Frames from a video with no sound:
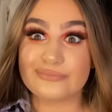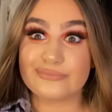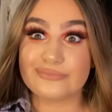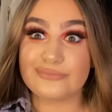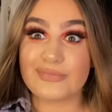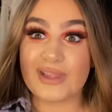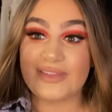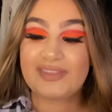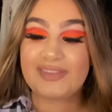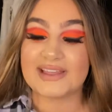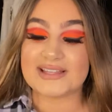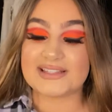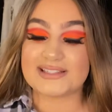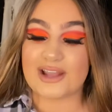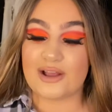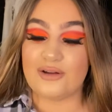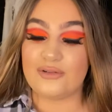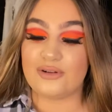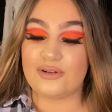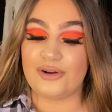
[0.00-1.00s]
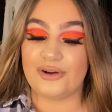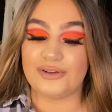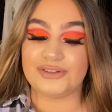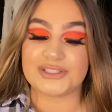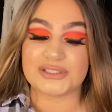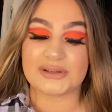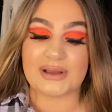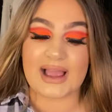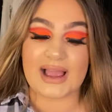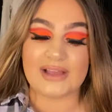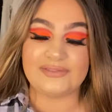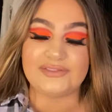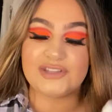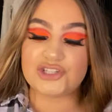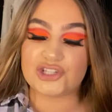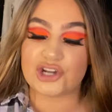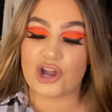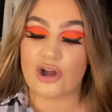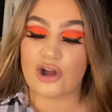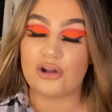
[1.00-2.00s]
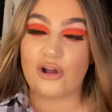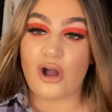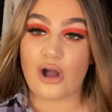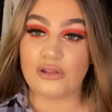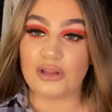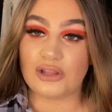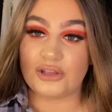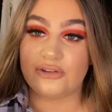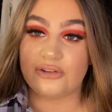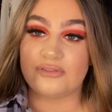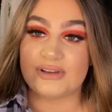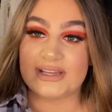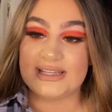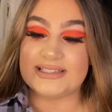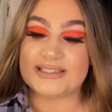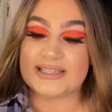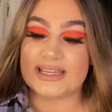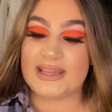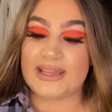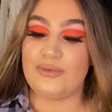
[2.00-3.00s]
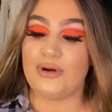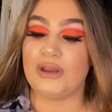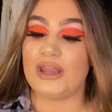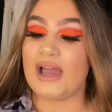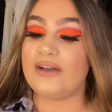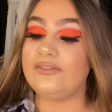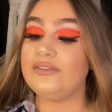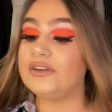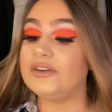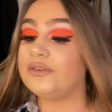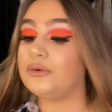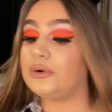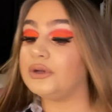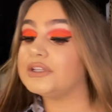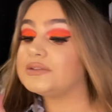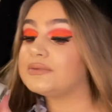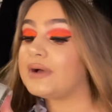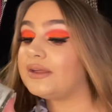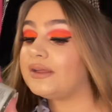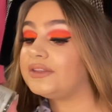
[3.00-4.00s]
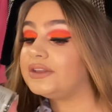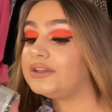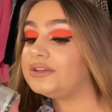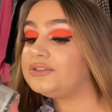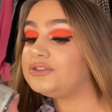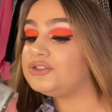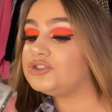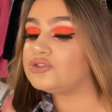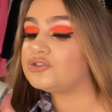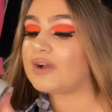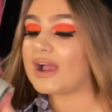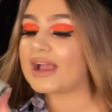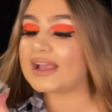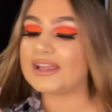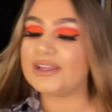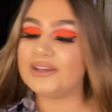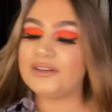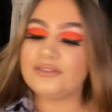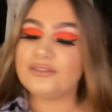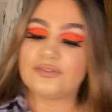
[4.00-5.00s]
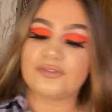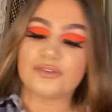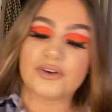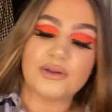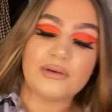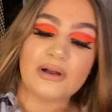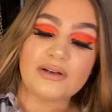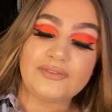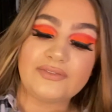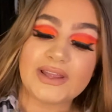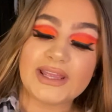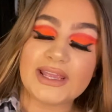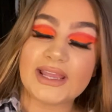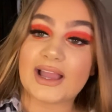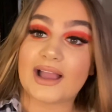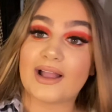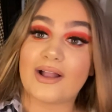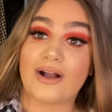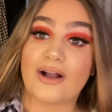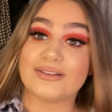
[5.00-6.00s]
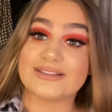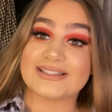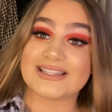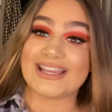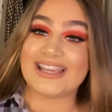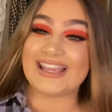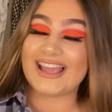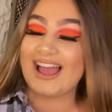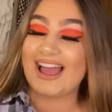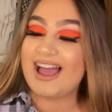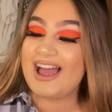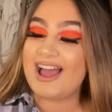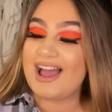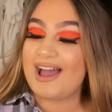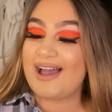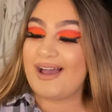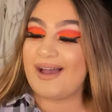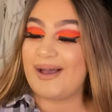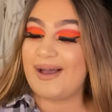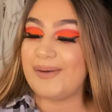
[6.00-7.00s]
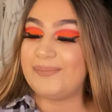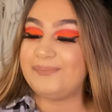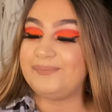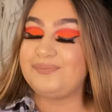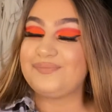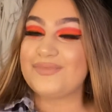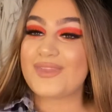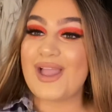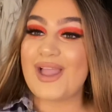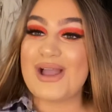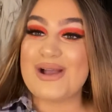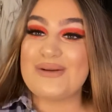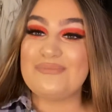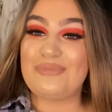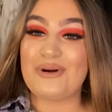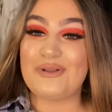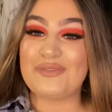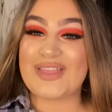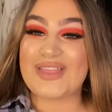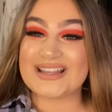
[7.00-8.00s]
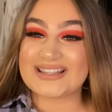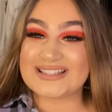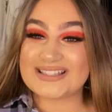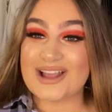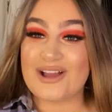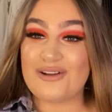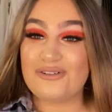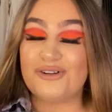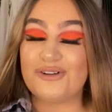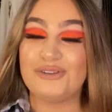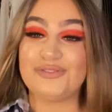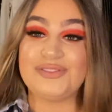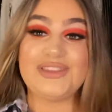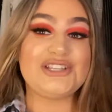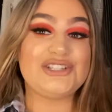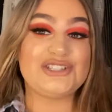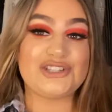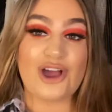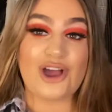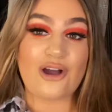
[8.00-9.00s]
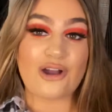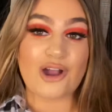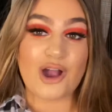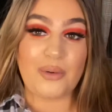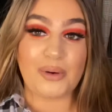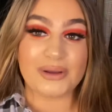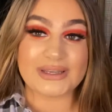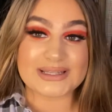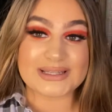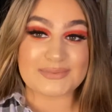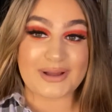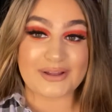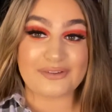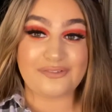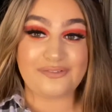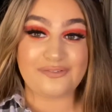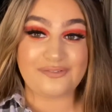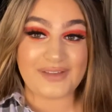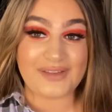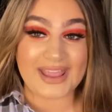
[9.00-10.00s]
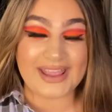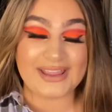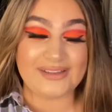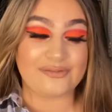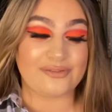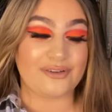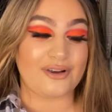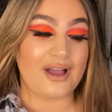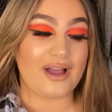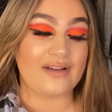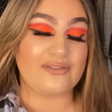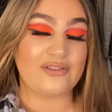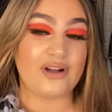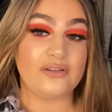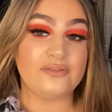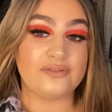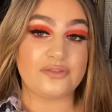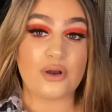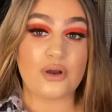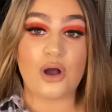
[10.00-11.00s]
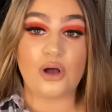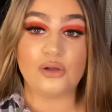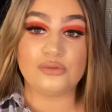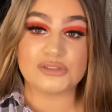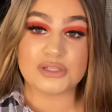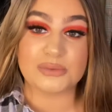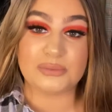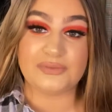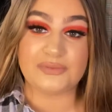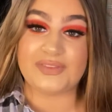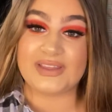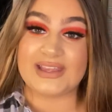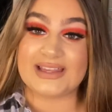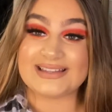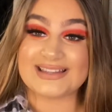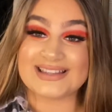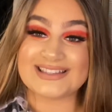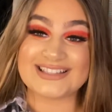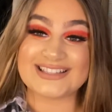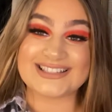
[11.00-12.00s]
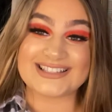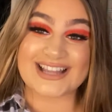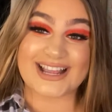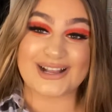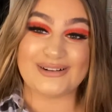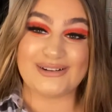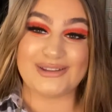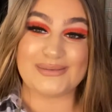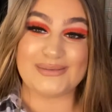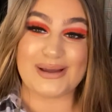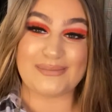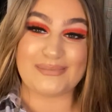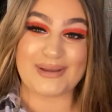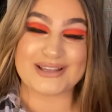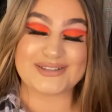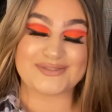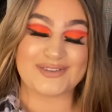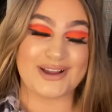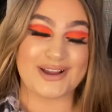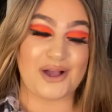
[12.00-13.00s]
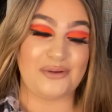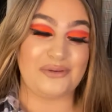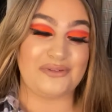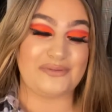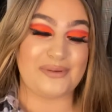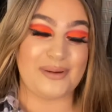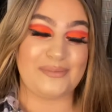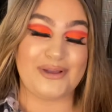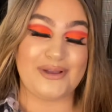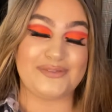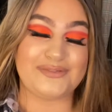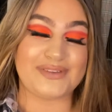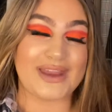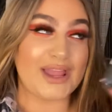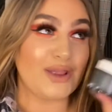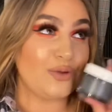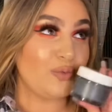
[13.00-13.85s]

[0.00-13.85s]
They're so good. So I have the charcoal and green tea one. I have another one as well, the dragon fruit, I think. Can't see. Um, but they're so good. This charcoal one is my favourite. I've gone for a whole tub of these. This is the second one that my best friend got me for my birthday.